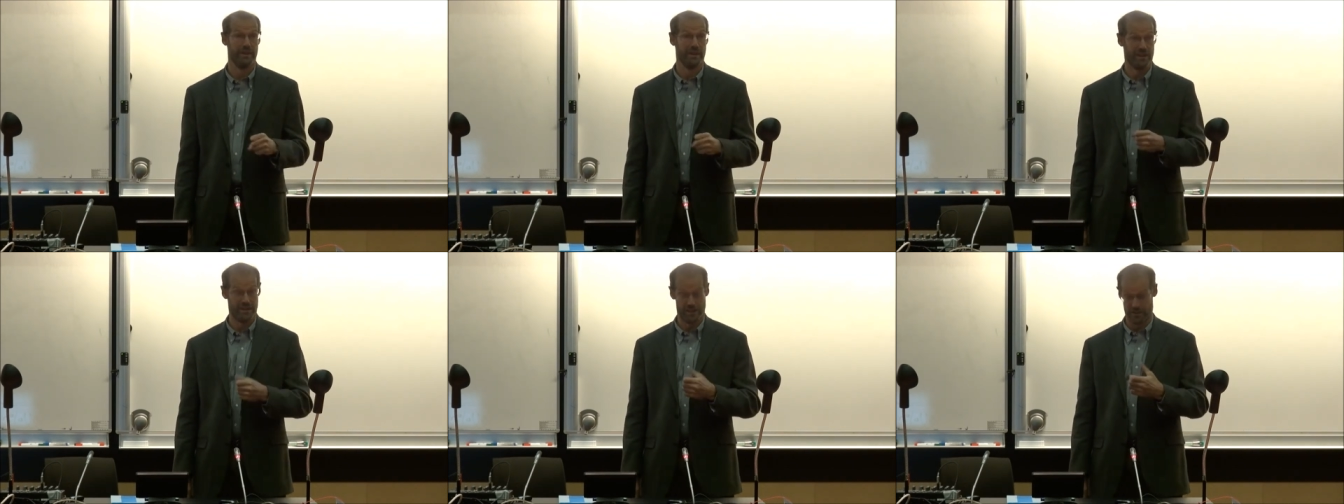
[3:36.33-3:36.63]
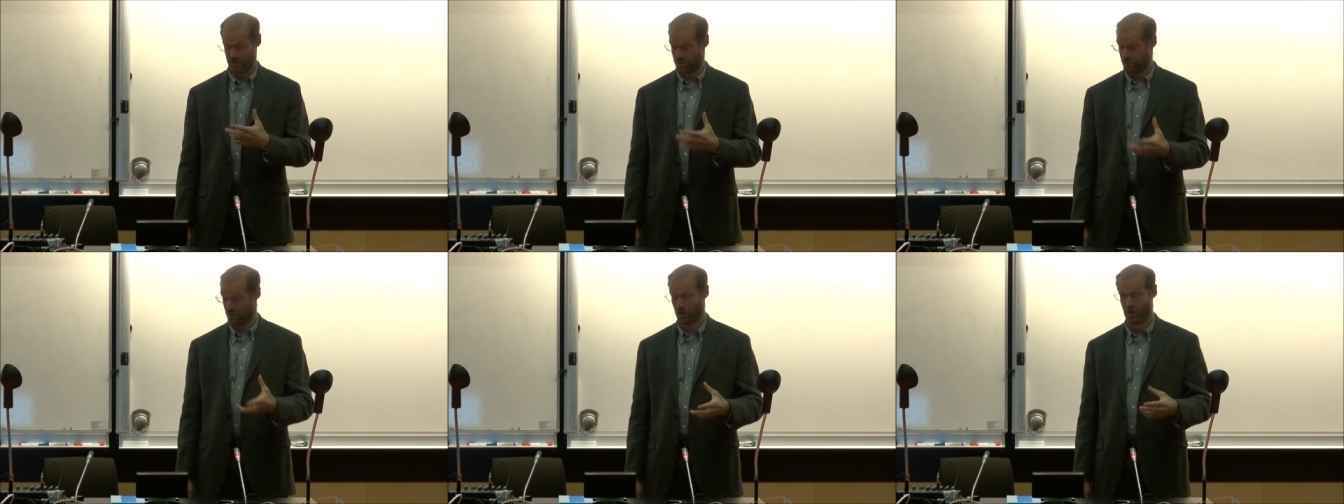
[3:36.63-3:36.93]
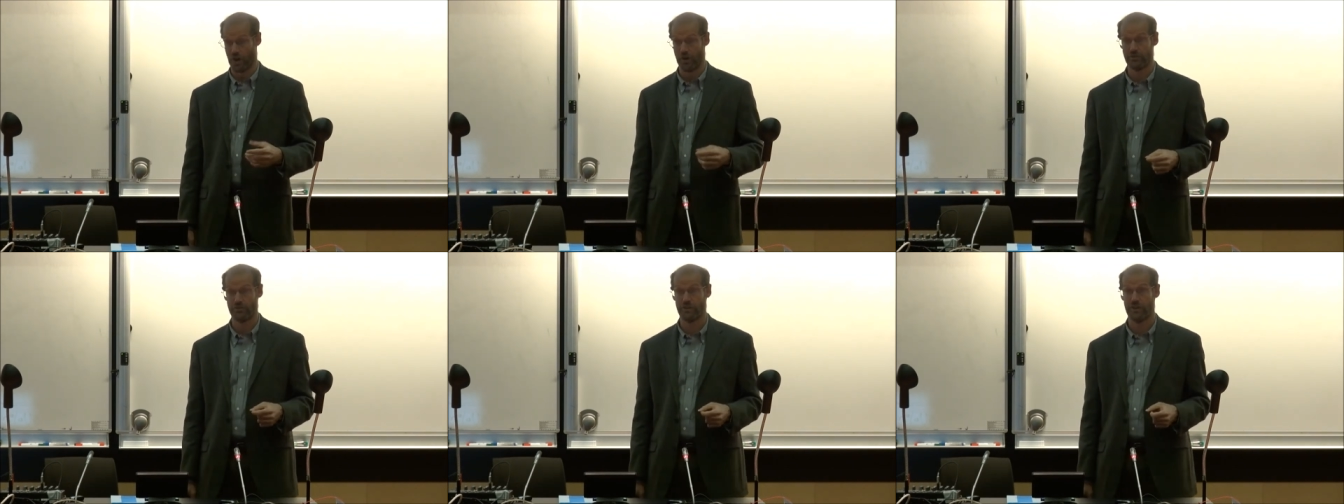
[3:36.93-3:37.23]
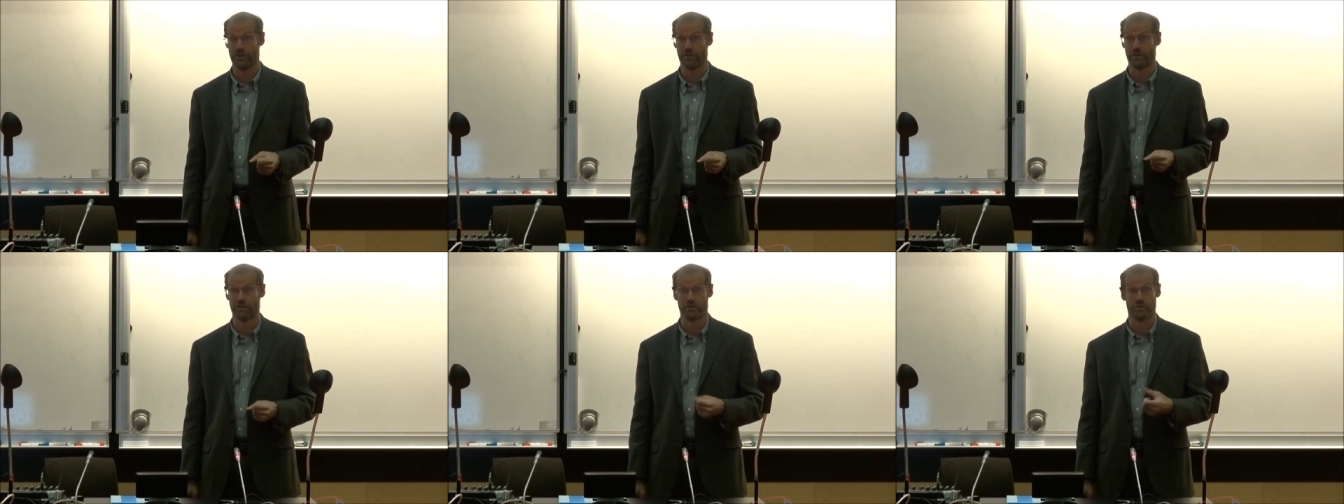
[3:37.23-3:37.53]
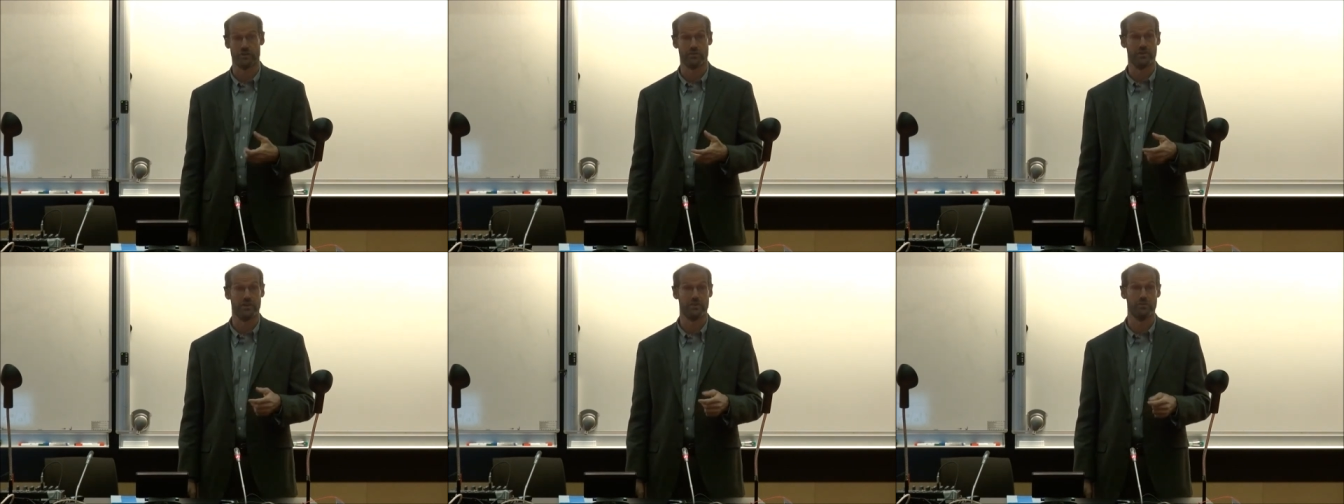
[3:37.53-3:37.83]
Uh, there are failures,
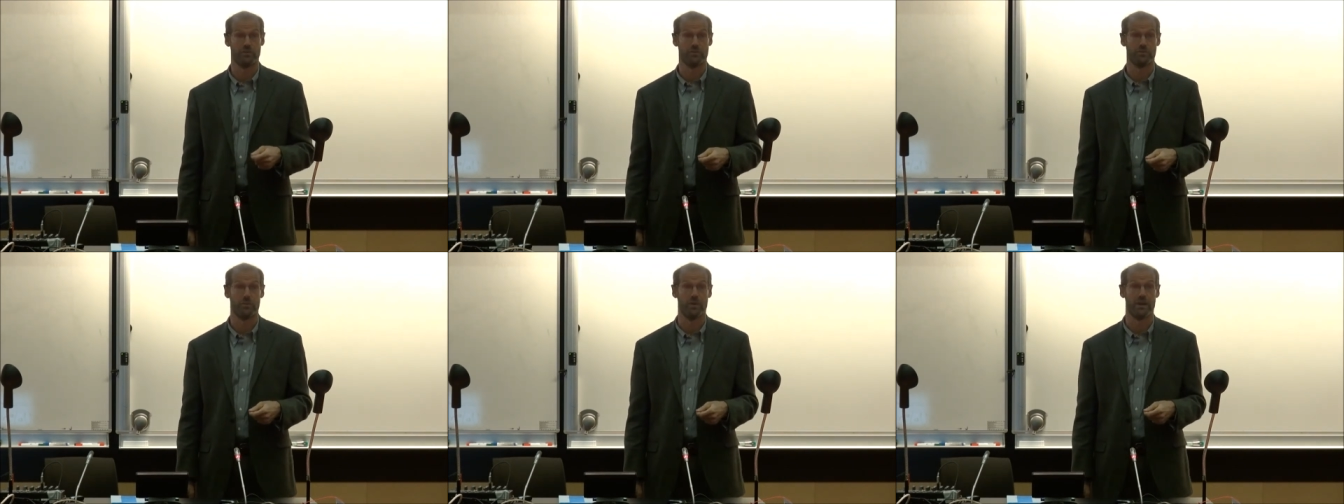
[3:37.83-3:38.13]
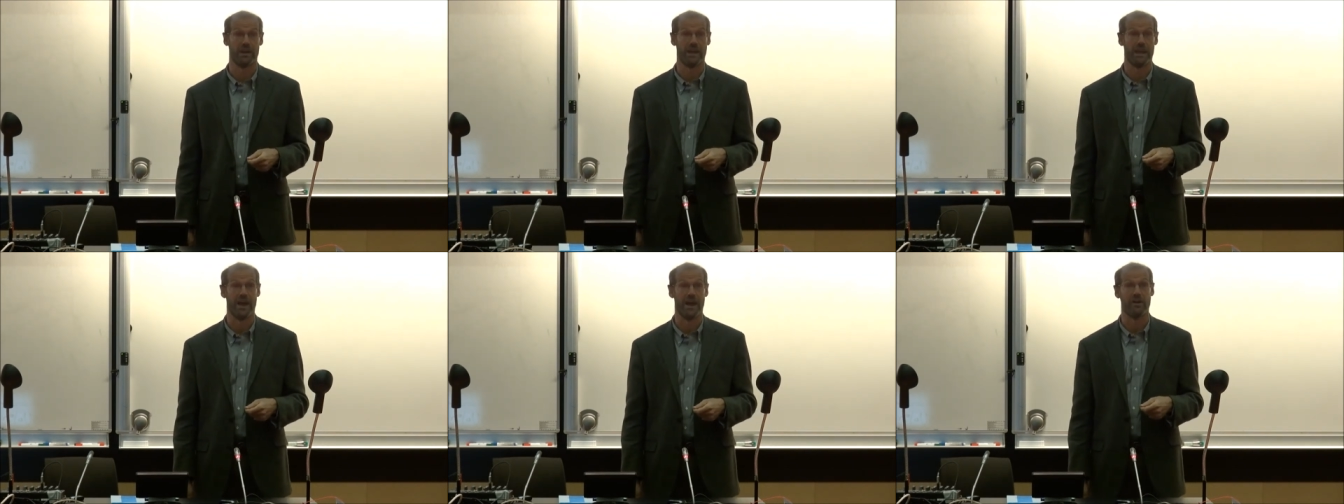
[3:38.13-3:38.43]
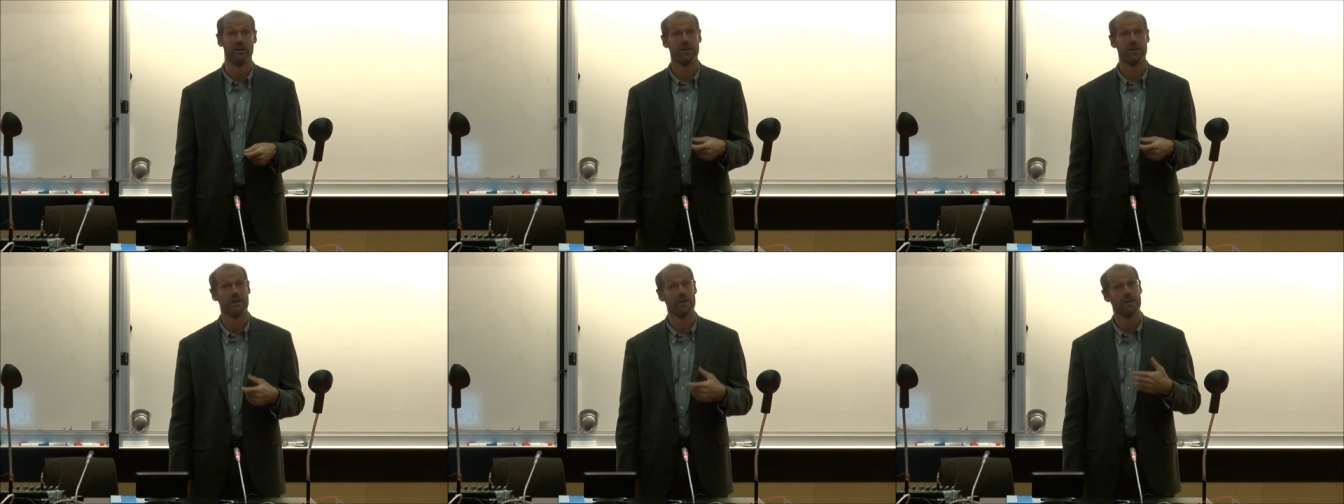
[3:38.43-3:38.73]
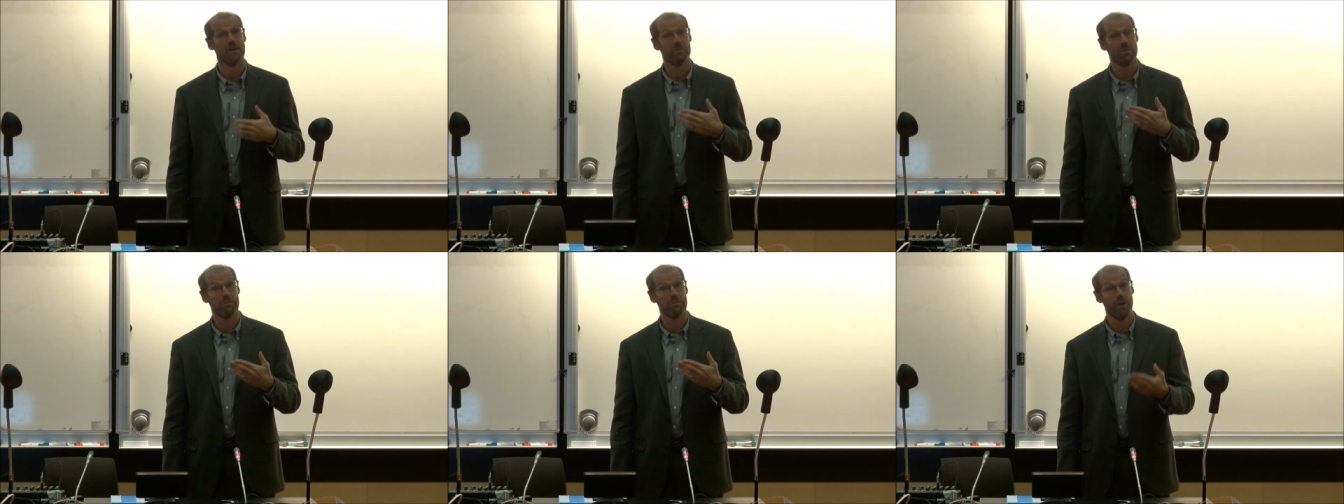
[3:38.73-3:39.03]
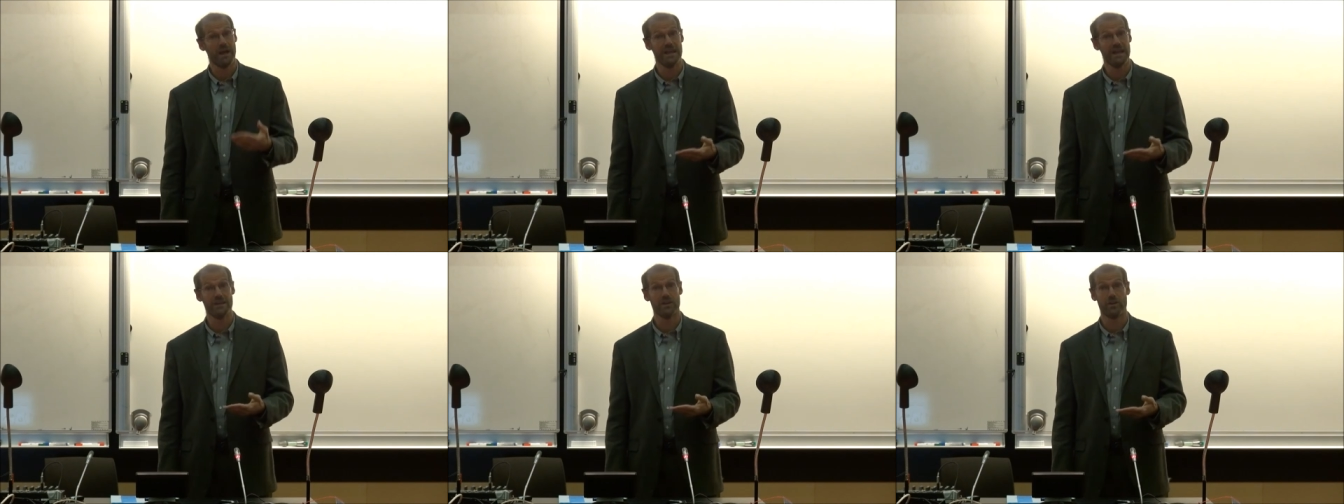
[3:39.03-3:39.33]
as Finn was pointing out. But
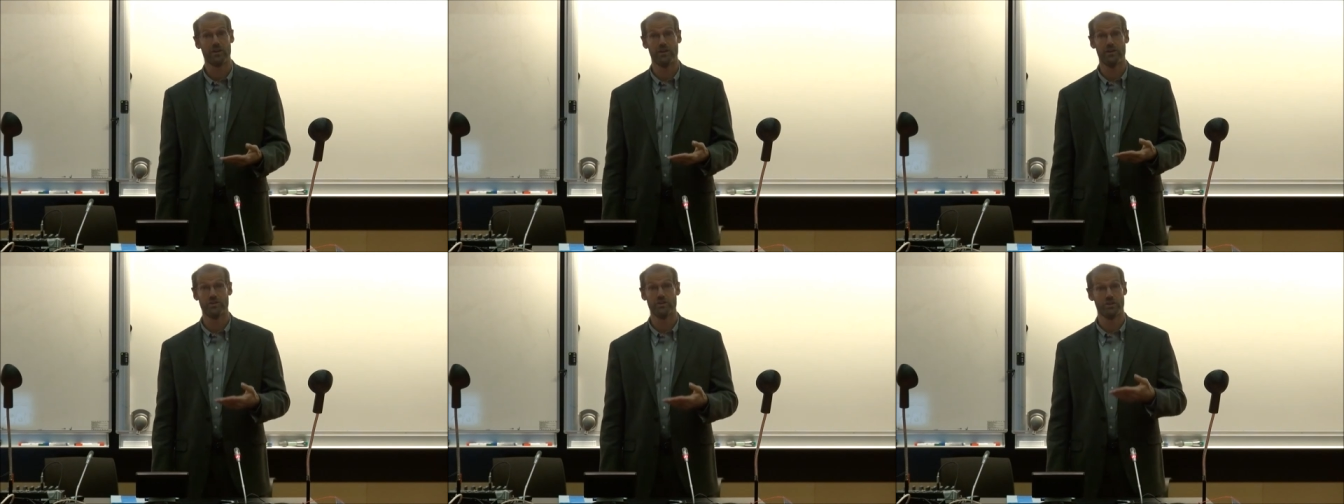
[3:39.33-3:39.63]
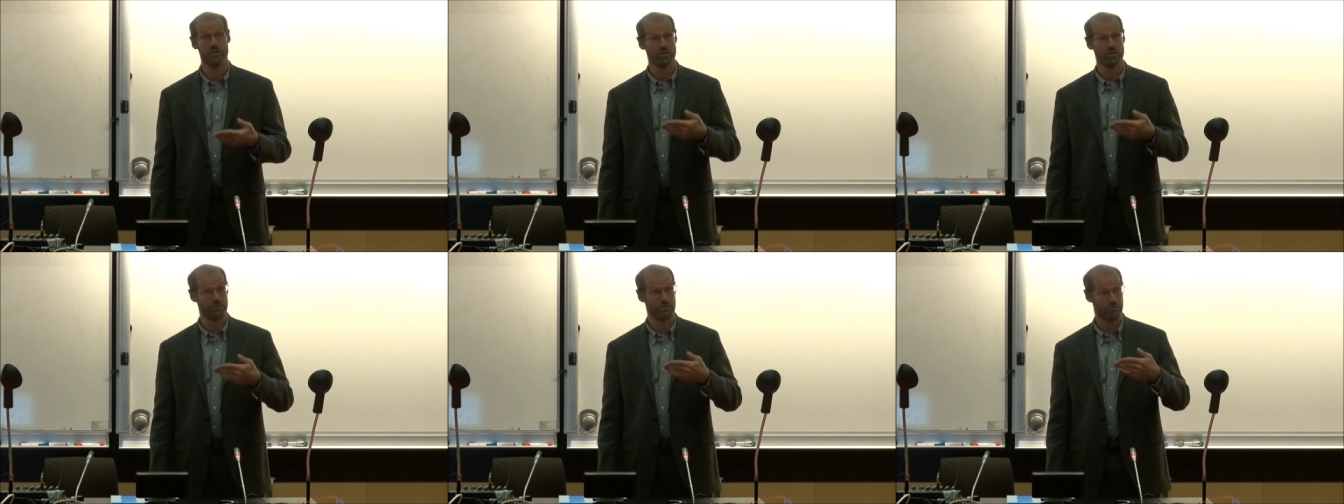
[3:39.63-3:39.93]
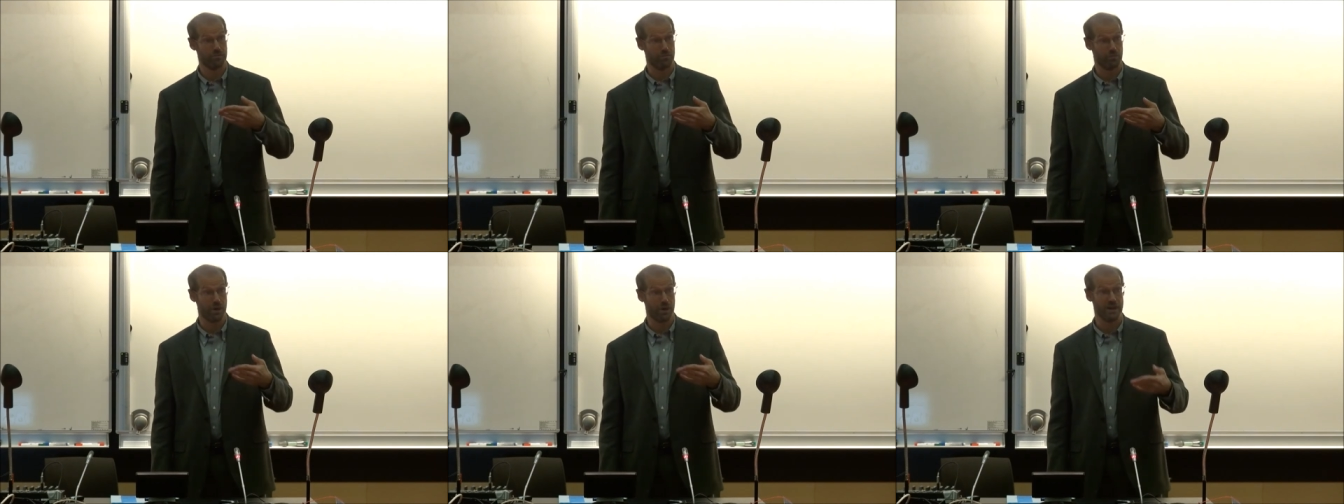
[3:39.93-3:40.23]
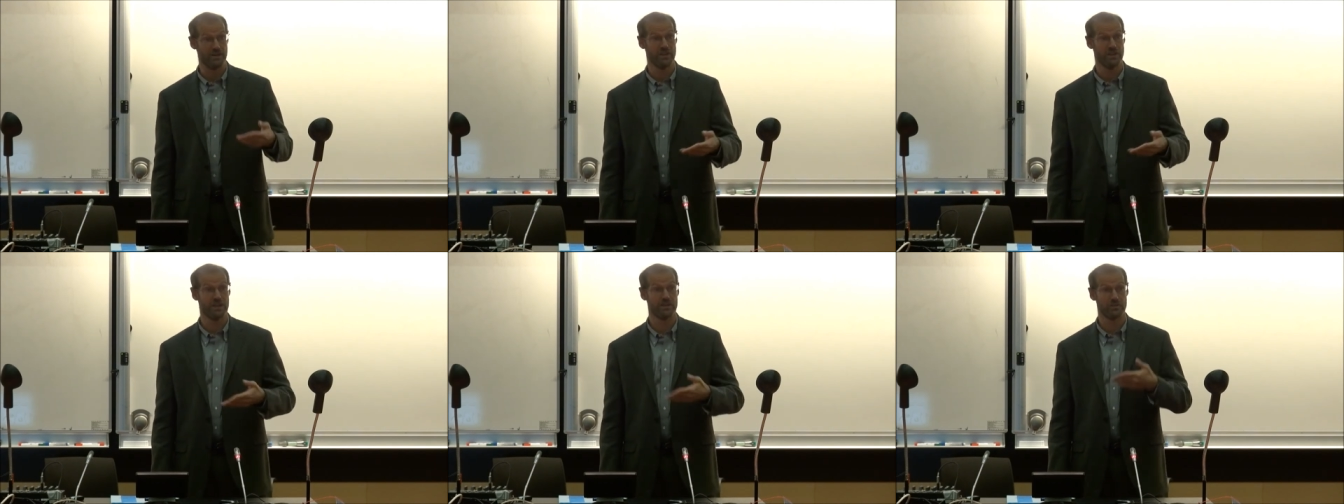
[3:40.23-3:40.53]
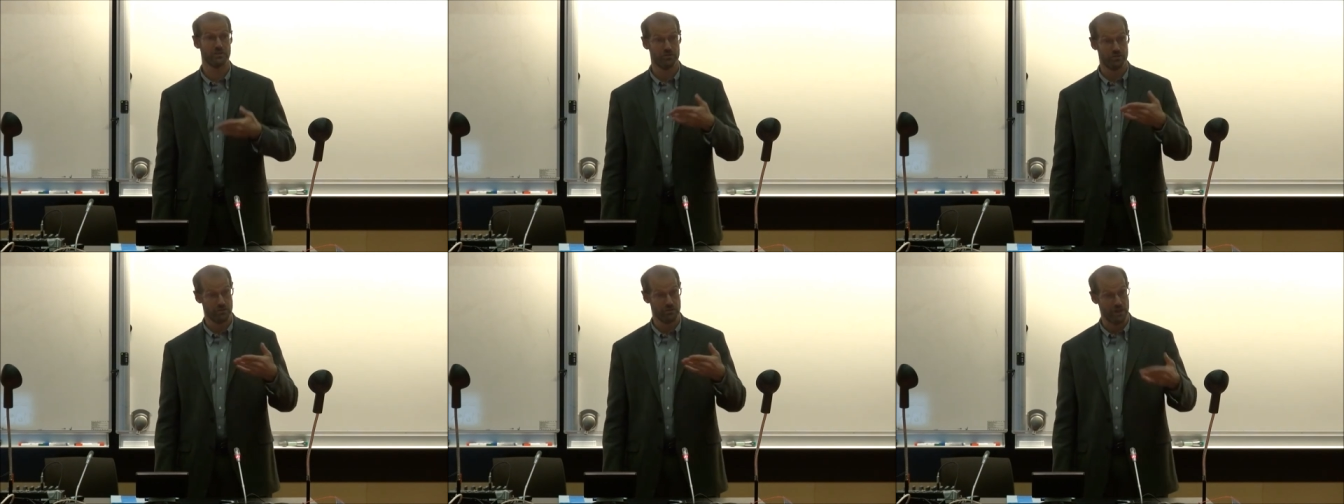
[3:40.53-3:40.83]
by and large,
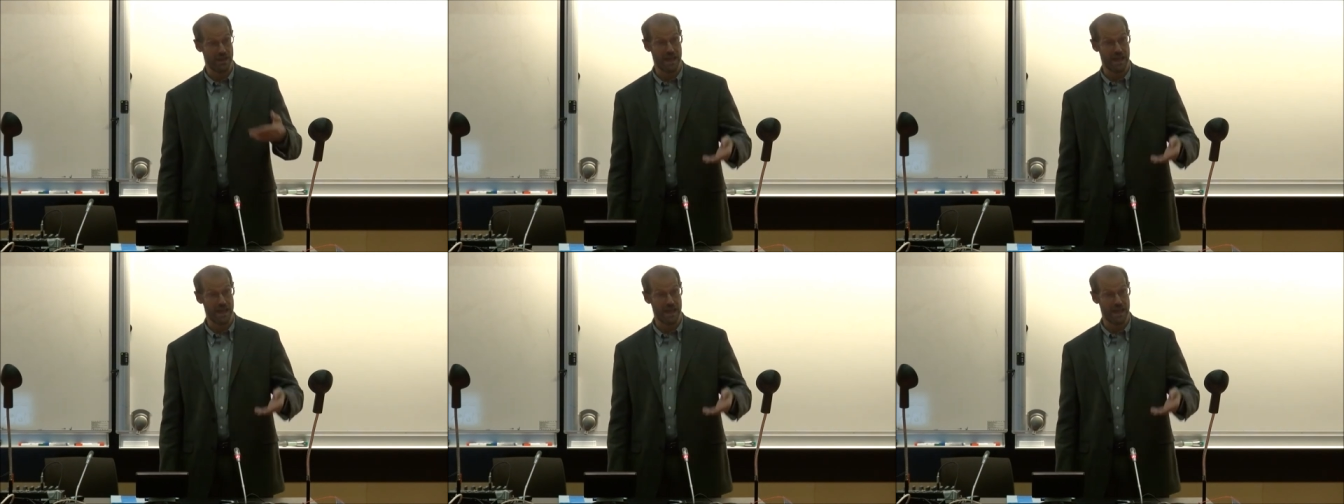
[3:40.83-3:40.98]
projects